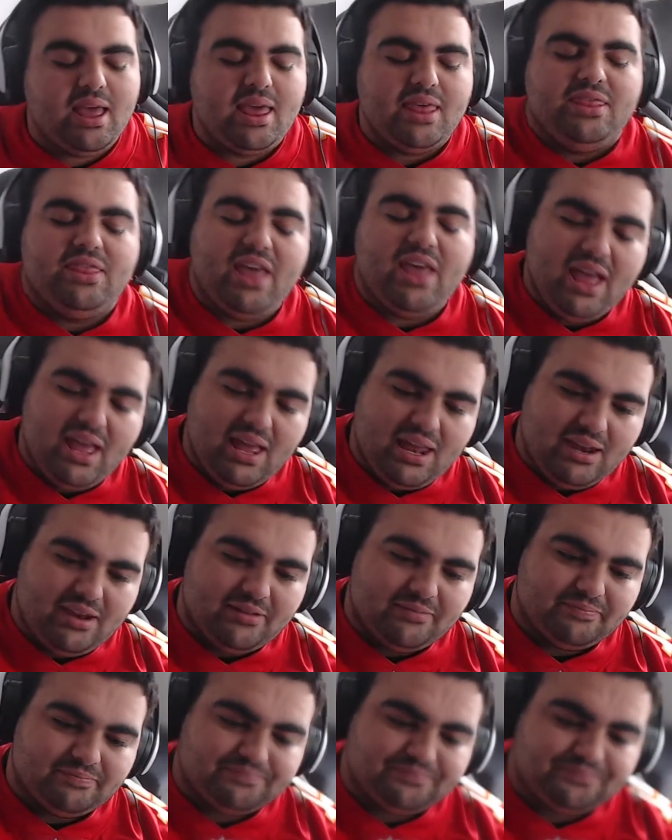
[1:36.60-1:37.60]

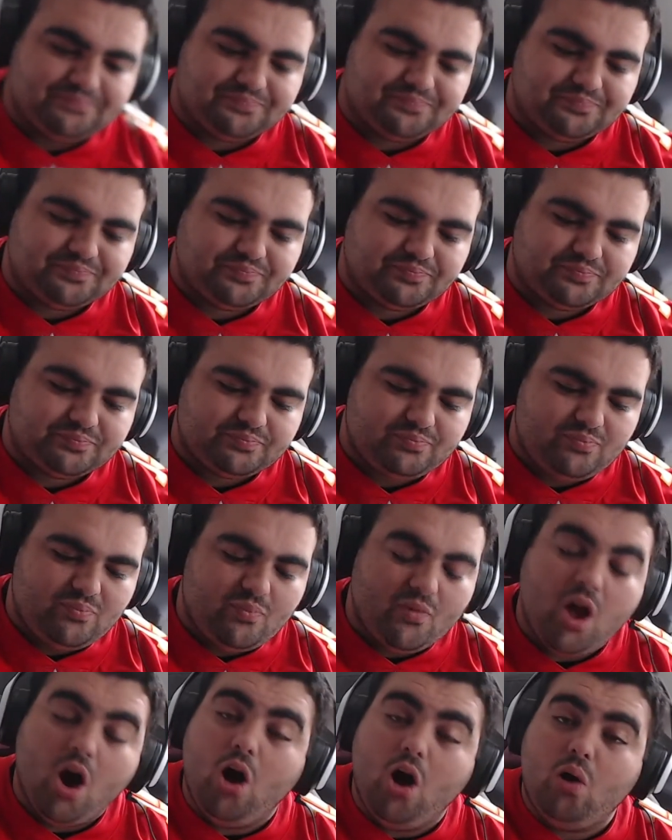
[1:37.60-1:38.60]
Then,
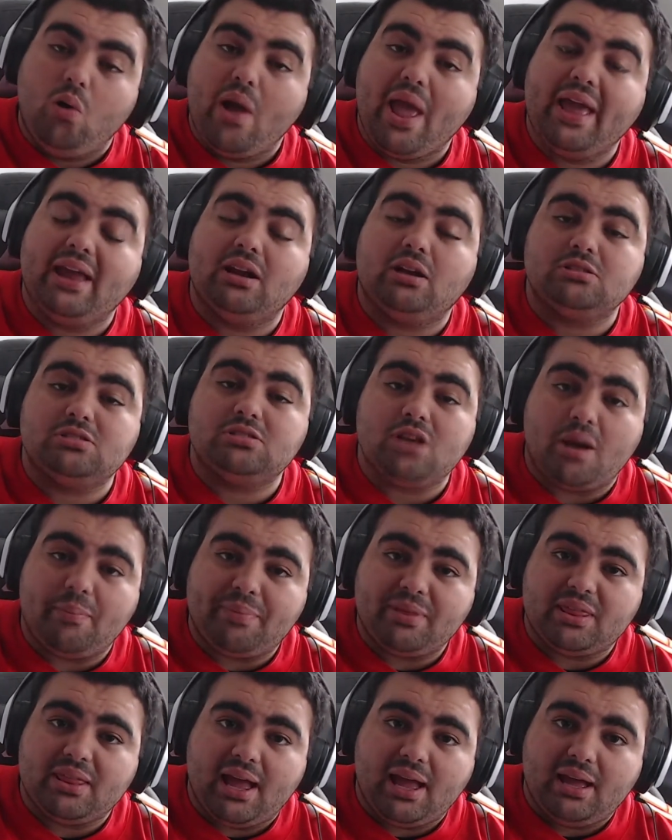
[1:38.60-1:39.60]
oh, and on top
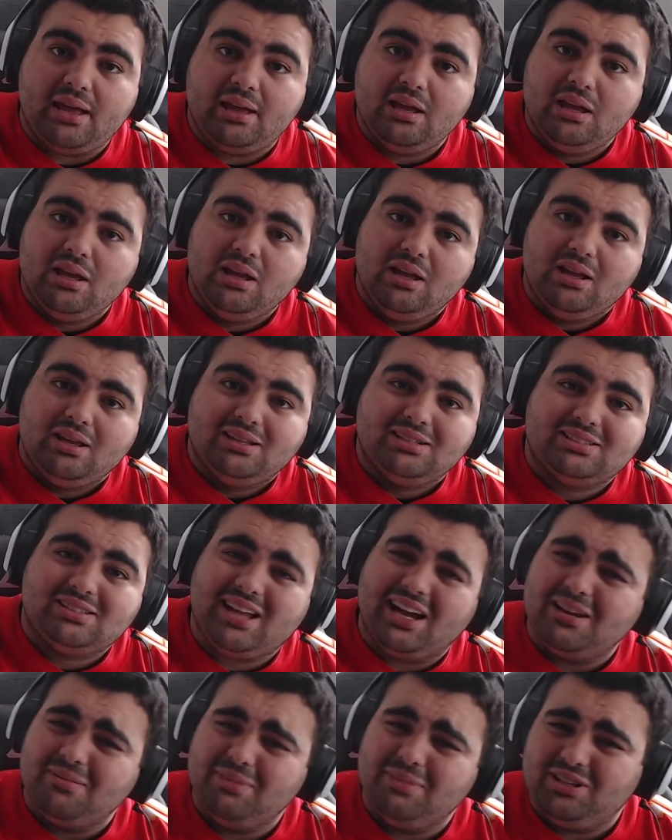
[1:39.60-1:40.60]
of that,
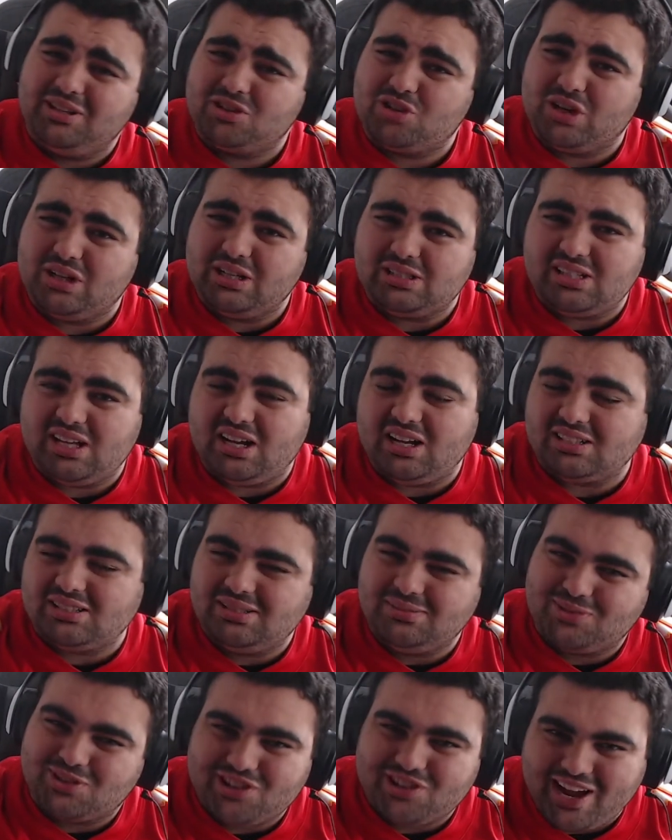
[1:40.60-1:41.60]
Scotty Miller trying to talk
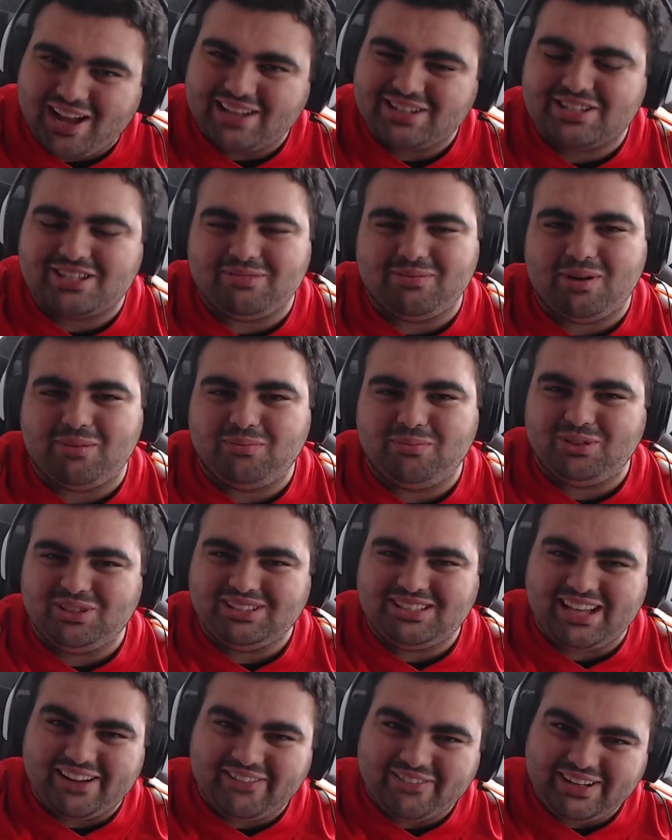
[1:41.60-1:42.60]
some trash to my boy
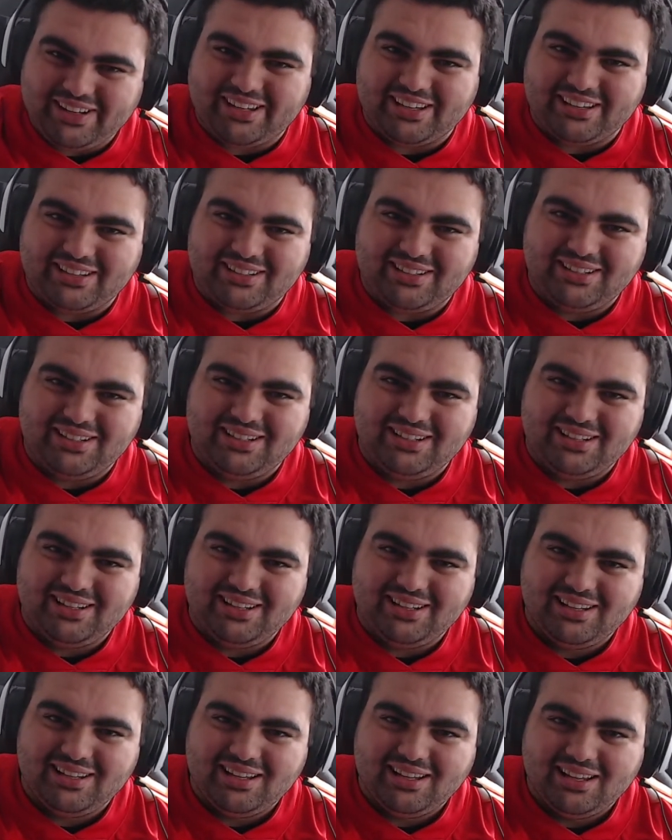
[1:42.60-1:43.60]
Tyreek Hill,
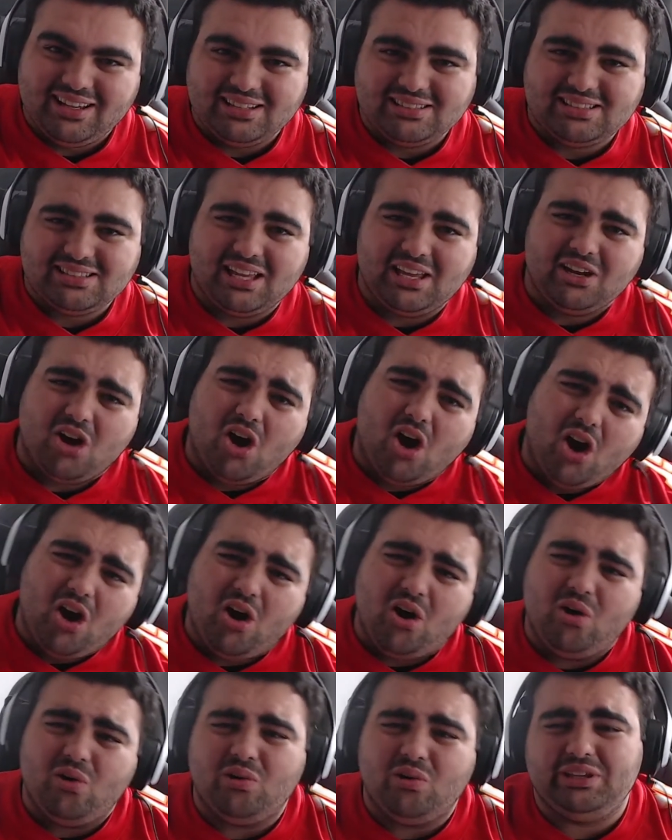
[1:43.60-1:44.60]
saying,
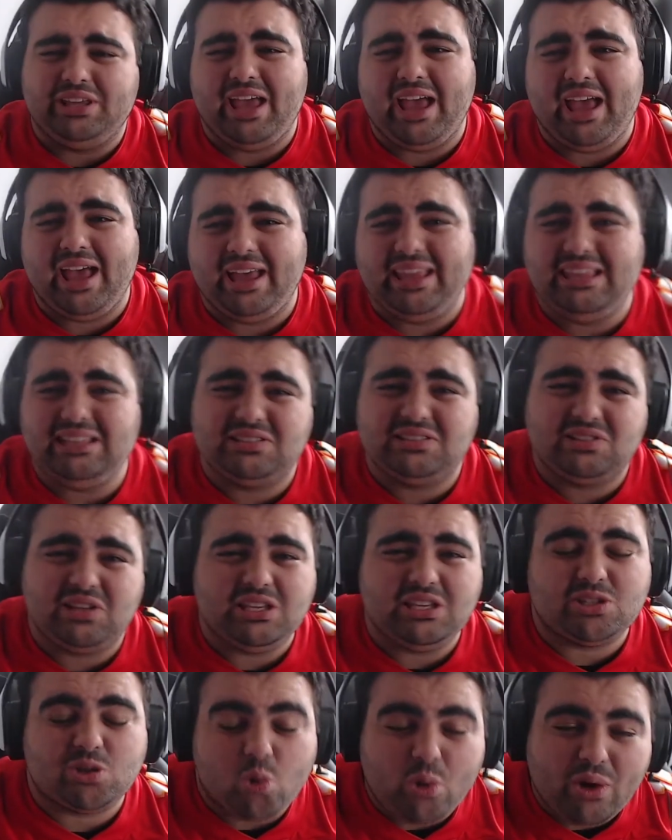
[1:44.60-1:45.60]
"Oh yeah, he's
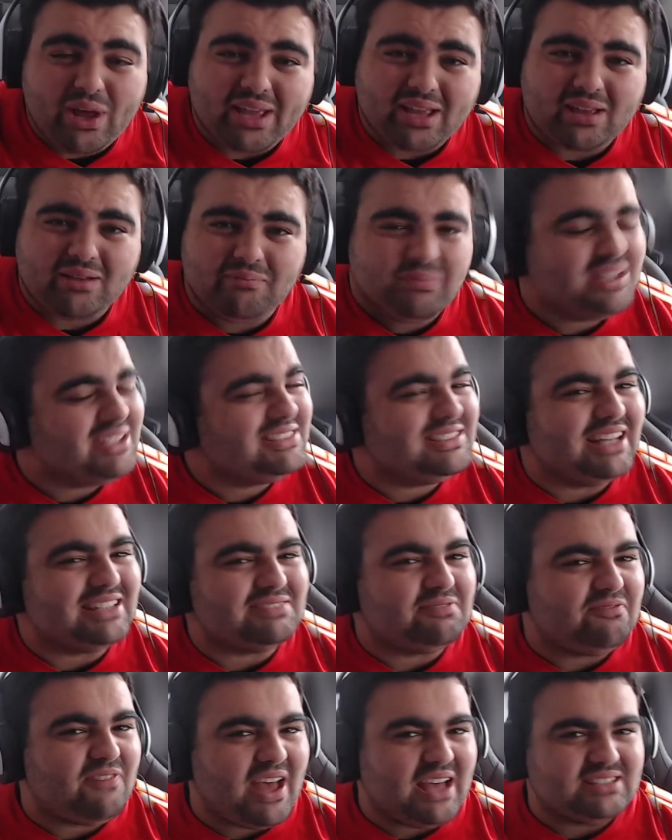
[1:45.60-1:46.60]
he's quick, but he's not
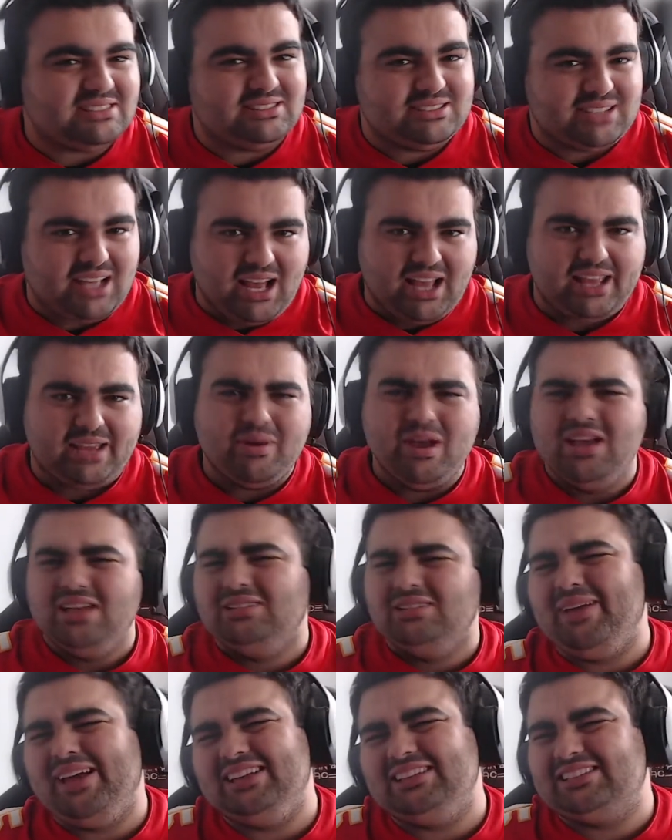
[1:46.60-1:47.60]
the fastest I am."
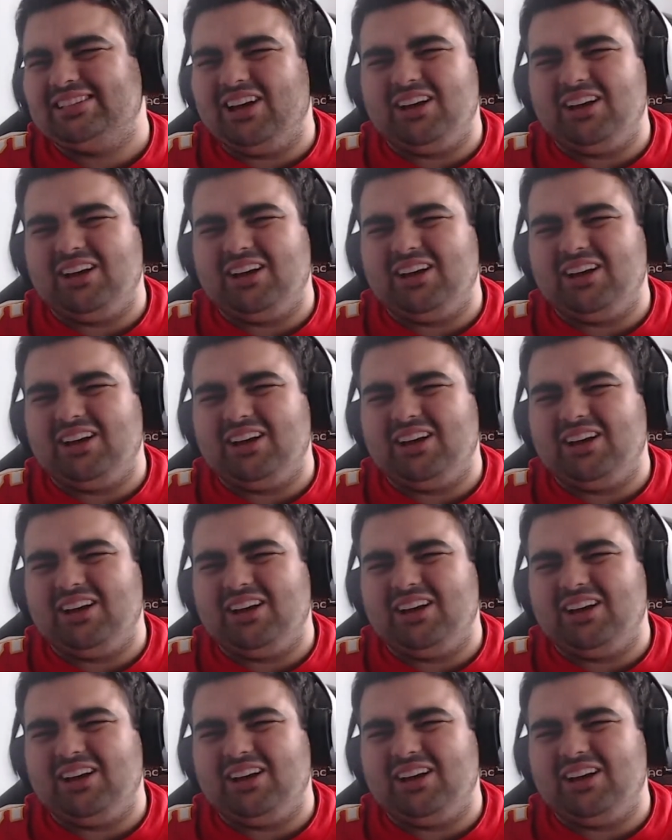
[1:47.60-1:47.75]
Man,